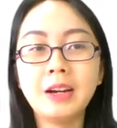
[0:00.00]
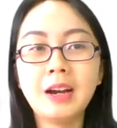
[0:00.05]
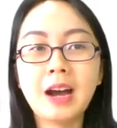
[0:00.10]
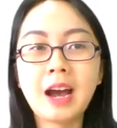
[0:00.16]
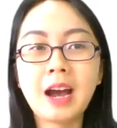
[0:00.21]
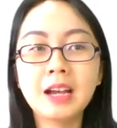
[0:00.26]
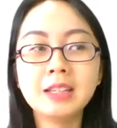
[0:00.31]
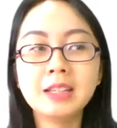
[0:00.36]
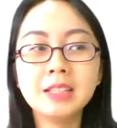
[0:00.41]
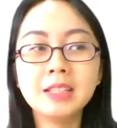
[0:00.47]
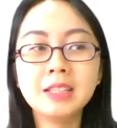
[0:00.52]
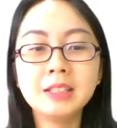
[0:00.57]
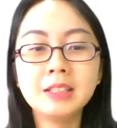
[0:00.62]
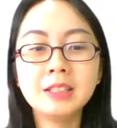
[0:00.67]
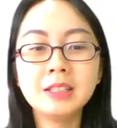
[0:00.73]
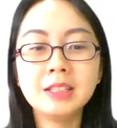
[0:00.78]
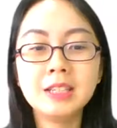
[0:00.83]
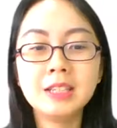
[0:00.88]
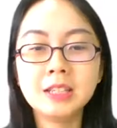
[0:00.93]

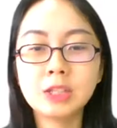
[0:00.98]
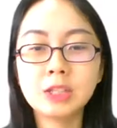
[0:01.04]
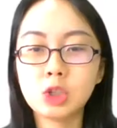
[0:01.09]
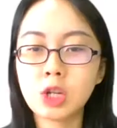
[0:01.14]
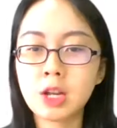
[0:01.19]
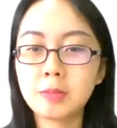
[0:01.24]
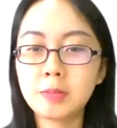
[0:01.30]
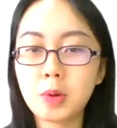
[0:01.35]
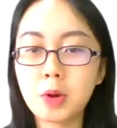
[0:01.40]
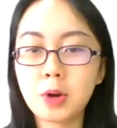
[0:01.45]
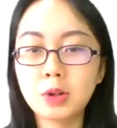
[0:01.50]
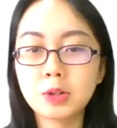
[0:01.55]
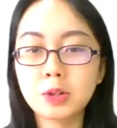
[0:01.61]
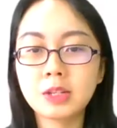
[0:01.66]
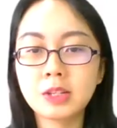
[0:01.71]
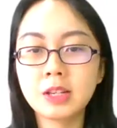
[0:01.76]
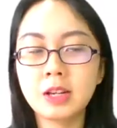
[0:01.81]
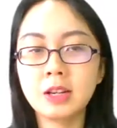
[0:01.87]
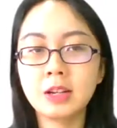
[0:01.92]
either in the chat
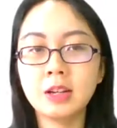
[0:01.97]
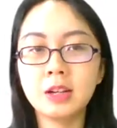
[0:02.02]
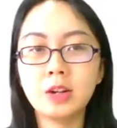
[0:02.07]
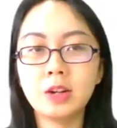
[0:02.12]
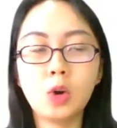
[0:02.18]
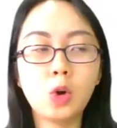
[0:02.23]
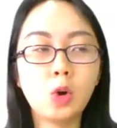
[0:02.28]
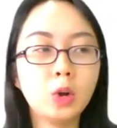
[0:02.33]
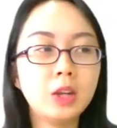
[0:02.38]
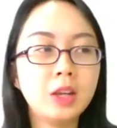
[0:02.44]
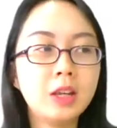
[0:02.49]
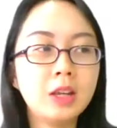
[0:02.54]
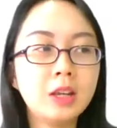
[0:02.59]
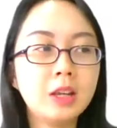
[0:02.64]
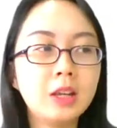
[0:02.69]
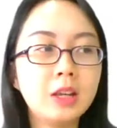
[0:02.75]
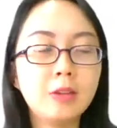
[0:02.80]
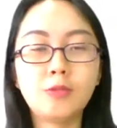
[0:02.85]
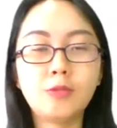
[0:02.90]
box or
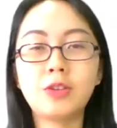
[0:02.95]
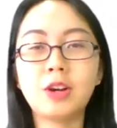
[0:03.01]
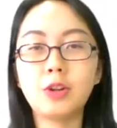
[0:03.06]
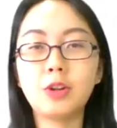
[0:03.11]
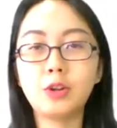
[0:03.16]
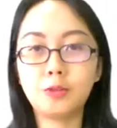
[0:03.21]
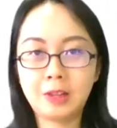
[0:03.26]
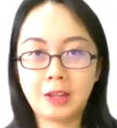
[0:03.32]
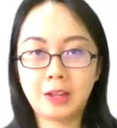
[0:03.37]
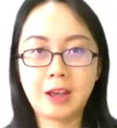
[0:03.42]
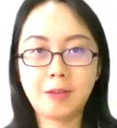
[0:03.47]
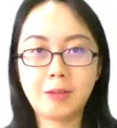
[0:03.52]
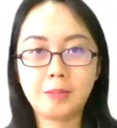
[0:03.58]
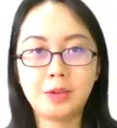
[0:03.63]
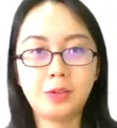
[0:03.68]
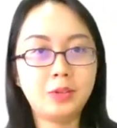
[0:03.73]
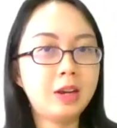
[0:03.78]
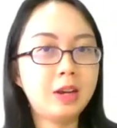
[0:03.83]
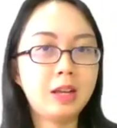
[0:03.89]
in front of the
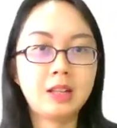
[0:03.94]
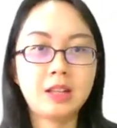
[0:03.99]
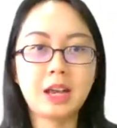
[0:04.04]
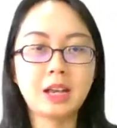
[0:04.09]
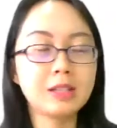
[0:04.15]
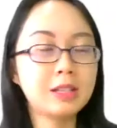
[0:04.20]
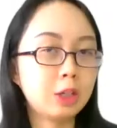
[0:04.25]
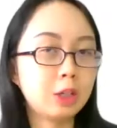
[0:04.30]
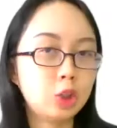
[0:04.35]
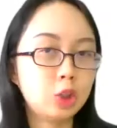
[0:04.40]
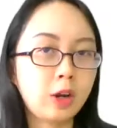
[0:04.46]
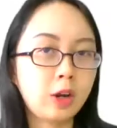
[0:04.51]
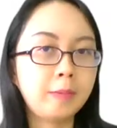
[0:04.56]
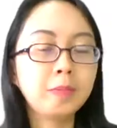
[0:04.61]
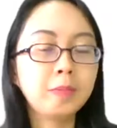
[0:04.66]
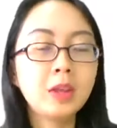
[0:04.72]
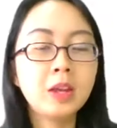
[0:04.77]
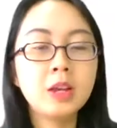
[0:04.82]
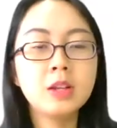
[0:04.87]
camera and etc.
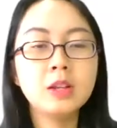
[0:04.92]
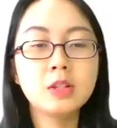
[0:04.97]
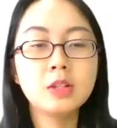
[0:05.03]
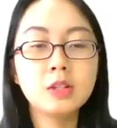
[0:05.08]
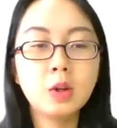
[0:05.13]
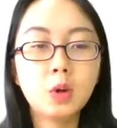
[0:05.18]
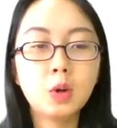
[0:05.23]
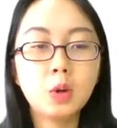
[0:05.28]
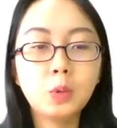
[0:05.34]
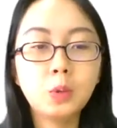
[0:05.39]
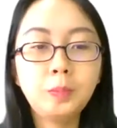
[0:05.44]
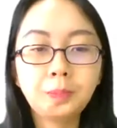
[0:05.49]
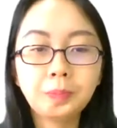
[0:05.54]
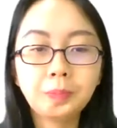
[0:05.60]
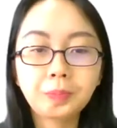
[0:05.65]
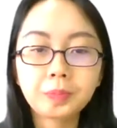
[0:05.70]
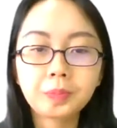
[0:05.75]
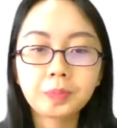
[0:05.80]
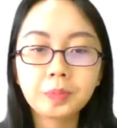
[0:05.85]
So
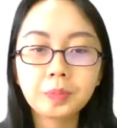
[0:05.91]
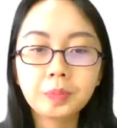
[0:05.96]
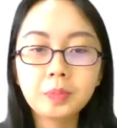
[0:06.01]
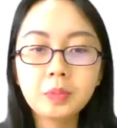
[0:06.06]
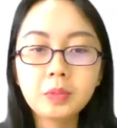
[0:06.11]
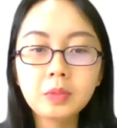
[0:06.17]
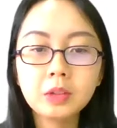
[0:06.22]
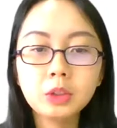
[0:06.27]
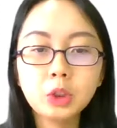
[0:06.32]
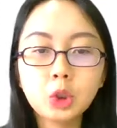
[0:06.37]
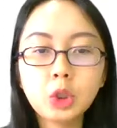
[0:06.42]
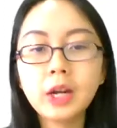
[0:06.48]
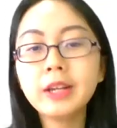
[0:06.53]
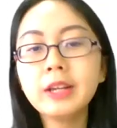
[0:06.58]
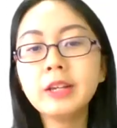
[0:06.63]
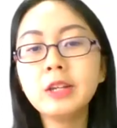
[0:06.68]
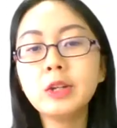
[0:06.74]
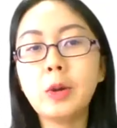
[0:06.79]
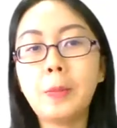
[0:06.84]

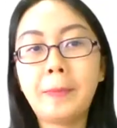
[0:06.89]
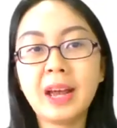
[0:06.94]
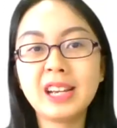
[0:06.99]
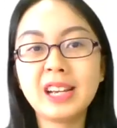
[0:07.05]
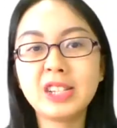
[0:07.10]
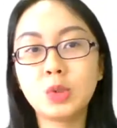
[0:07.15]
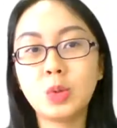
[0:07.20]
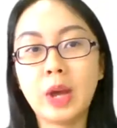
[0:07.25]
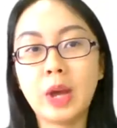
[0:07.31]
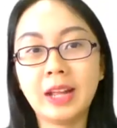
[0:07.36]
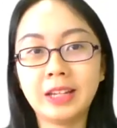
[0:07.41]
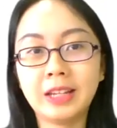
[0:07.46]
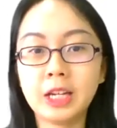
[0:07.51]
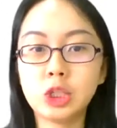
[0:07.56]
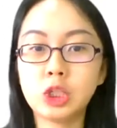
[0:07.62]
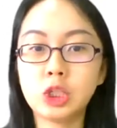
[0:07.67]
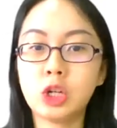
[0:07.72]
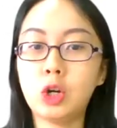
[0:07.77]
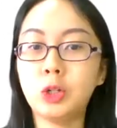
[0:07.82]
trying your best to
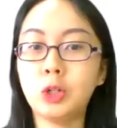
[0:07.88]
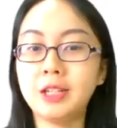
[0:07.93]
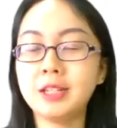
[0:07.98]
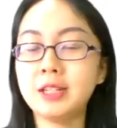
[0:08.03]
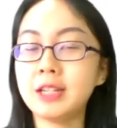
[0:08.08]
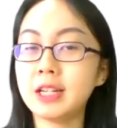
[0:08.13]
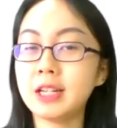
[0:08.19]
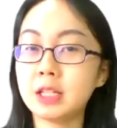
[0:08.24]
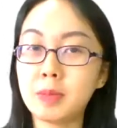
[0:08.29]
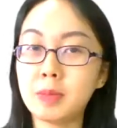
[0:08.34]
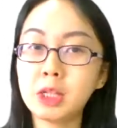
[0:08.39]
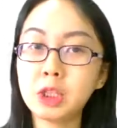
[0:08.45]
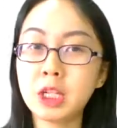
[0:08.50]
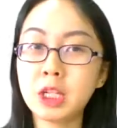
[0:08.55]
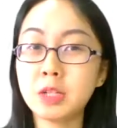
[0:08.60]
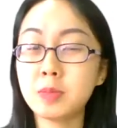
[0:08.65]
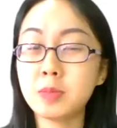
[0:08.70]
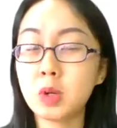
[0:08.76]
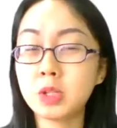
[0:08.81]
engage the audience as much
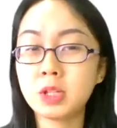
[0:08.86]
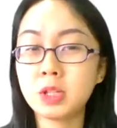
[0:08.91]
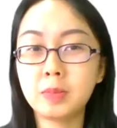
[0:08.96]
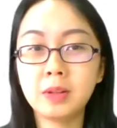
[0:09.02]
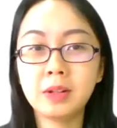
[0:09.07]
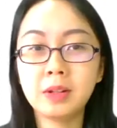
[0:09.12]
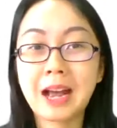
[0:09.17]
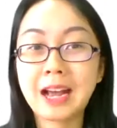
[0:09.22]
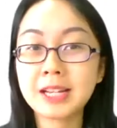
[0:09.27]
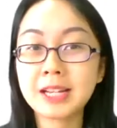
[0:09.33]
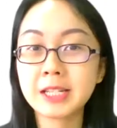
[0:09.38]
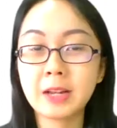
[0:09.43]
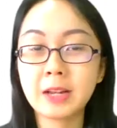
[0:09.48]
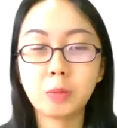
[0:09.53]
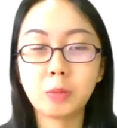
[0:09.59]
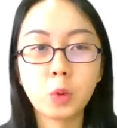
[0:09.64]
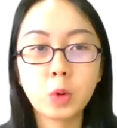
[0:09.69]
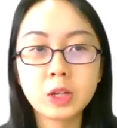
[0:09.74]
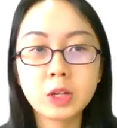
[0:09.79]
as possible, ask
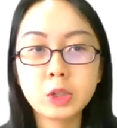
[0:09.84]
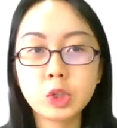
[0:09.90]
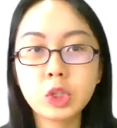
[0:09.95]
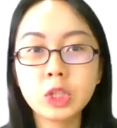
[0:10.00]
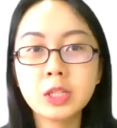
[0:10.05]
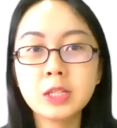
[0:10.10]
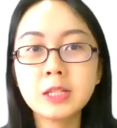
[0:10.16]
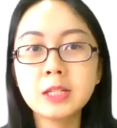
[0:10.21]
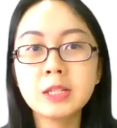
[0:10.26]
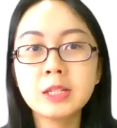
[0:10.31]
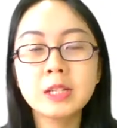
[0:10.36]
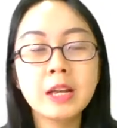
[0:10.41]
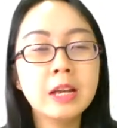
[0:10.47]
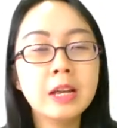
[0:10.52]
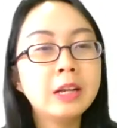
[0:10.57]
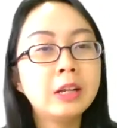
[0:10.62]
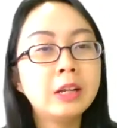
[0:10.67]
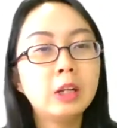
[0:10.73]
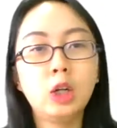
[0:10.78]
them questions,
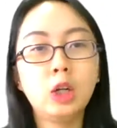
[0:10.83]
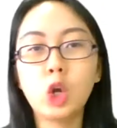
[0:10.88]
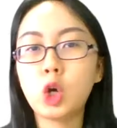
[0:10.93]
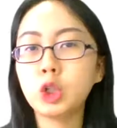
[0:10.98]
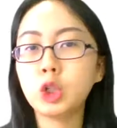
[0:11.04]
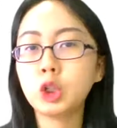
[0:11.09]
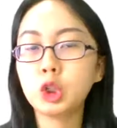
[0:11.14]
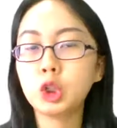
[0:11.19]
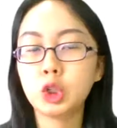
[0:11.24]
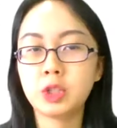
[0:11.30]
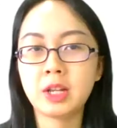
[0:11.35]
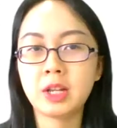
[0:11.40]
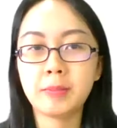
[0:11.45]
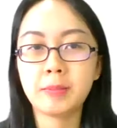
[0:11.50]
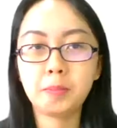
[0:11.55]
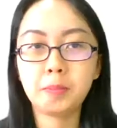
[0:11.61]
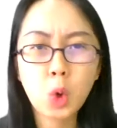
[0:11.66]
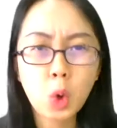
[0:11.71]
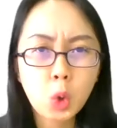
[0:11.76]
launch
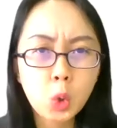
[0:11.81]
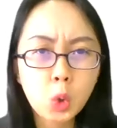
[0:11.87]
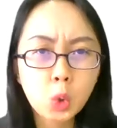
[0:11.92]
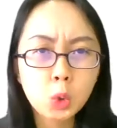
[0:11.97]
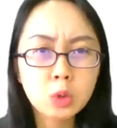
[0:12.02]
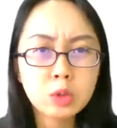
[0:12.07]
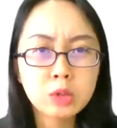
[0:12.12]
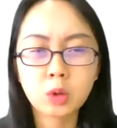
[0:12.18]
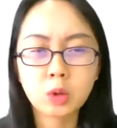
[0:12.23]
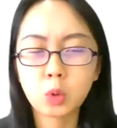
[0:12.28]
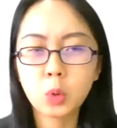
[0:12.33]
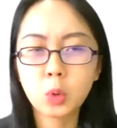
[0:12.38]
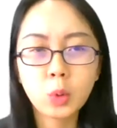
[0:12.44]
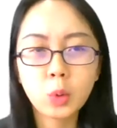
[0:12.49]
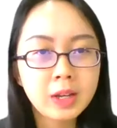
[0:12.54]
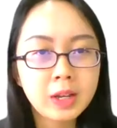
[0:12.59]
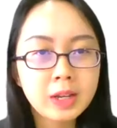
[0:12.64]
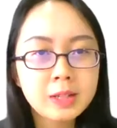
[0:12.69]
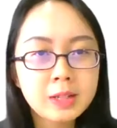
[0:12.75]
some polls or
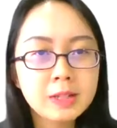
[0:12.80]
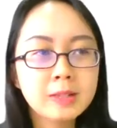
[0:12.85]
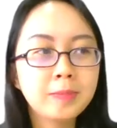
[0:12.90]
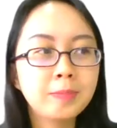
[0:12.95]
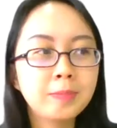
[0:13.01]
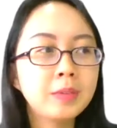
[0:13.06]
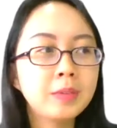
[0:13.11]
quiz,